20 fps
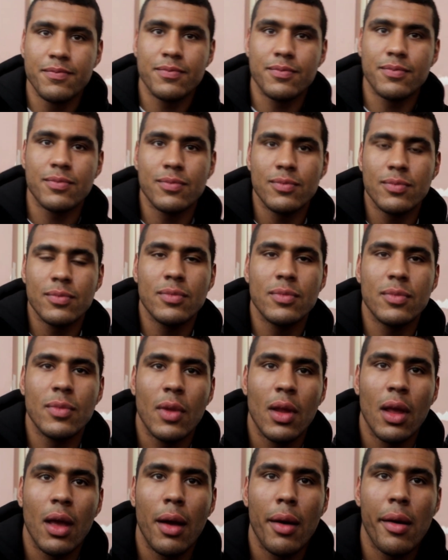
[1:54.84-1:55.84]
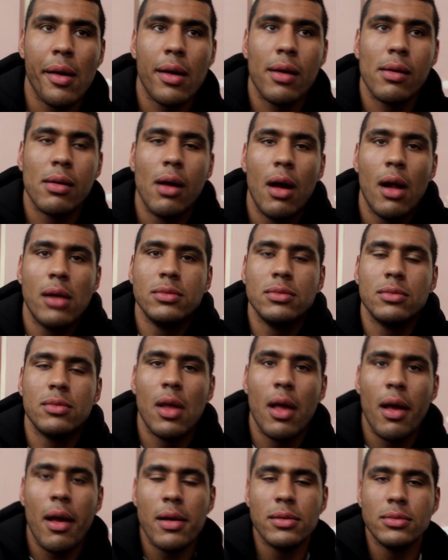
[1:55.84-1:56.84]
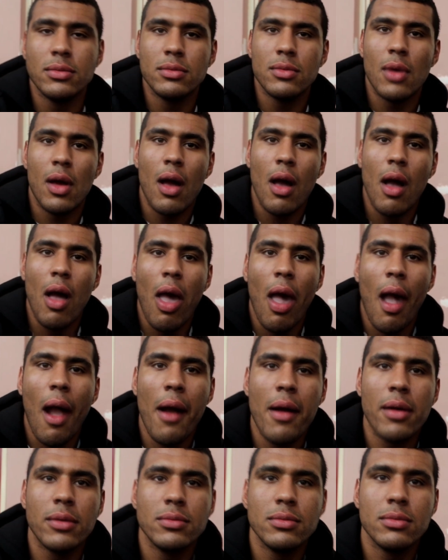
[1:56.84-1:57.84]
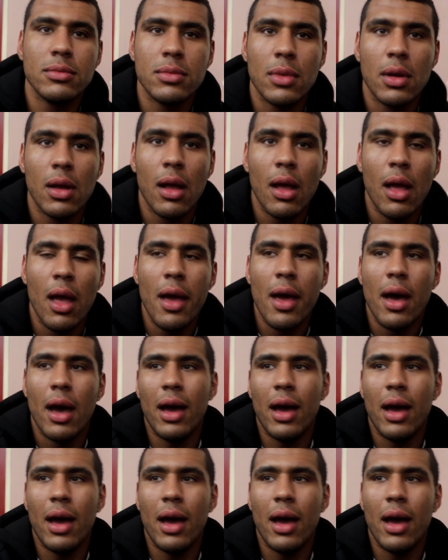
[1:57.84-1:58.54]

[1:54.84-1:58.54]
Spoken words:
What, how many fights have you had?